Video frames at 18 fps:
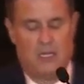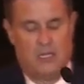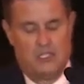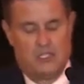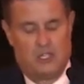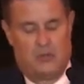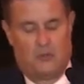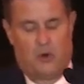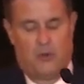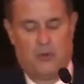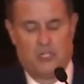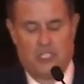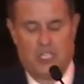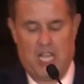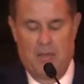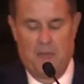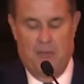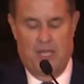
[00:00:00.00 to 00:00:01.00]
General Moorman
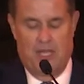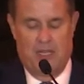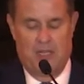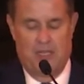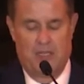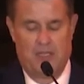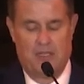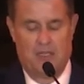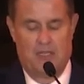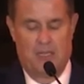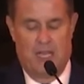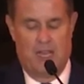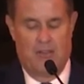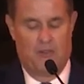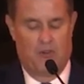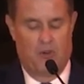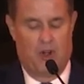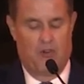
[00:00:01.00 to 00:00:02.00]
championed
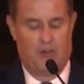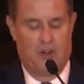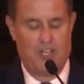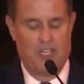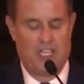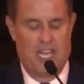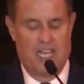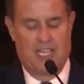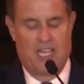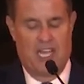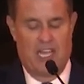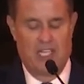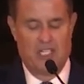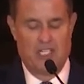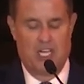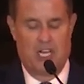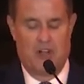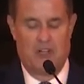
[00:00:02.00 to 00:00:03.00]
and for over a
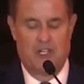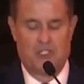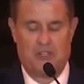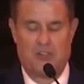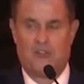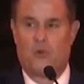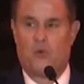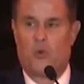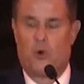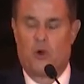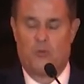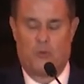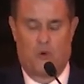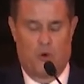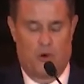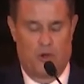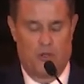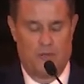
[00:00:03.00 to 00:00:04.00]
decade chaired the Schriever Award
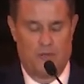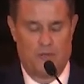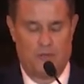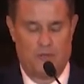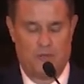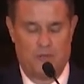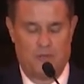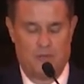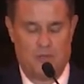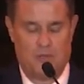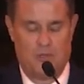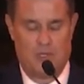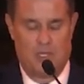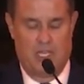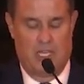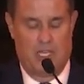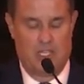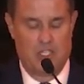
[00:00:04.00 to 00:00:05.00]
Board.
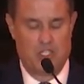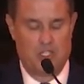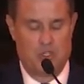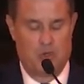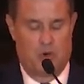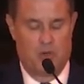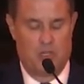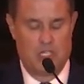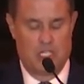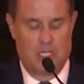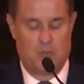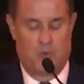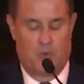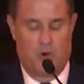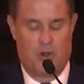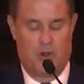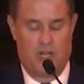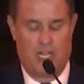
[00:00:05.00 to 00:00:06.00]
He ensured the
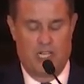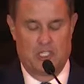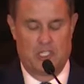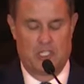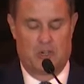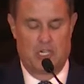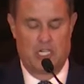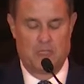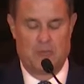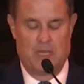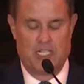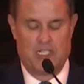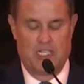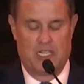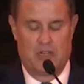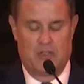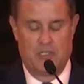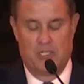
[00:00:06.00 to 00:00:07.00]
support of national security space
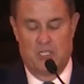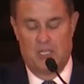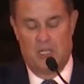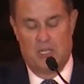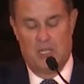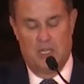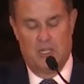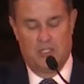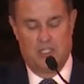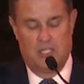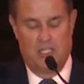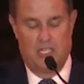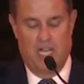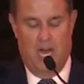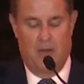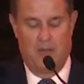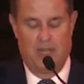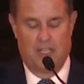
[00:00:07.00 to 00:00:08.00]
leaders to
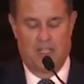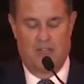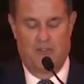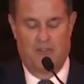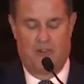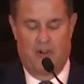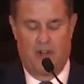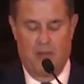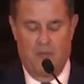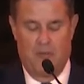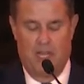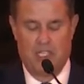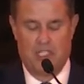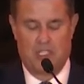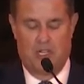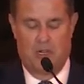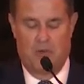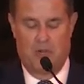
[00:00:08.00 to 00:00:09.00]
nominate their very
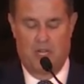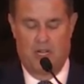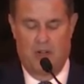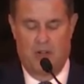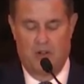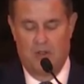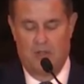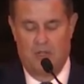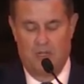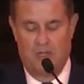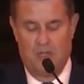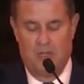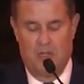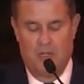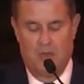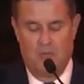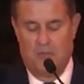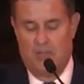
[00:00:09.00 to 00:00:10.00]
best
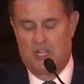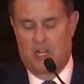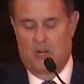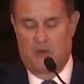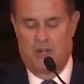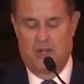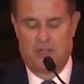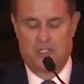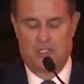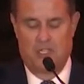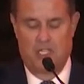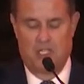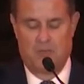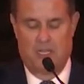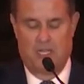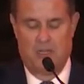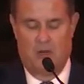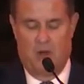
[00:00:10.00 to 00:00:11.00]
mid-career,
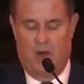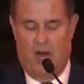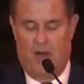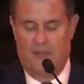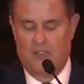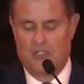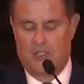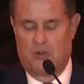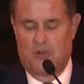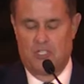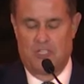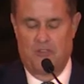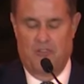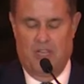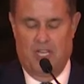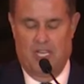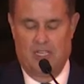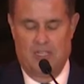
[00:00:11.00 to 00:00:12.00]
officer or
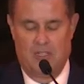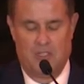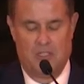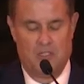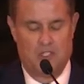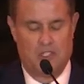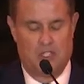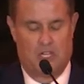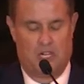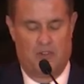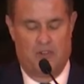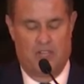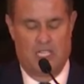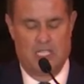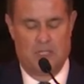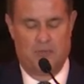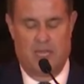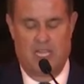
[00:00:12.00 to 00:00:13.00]
civilian serving
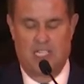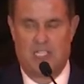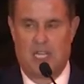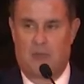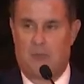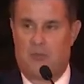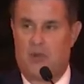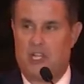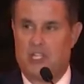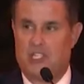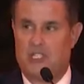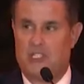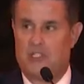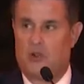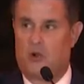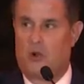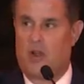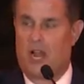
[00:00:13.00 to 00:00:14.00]
in space
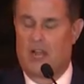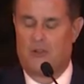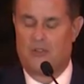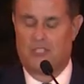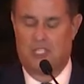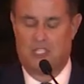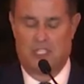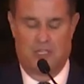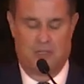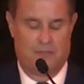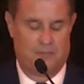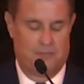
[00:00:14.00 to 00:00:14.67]
operations or acquisition.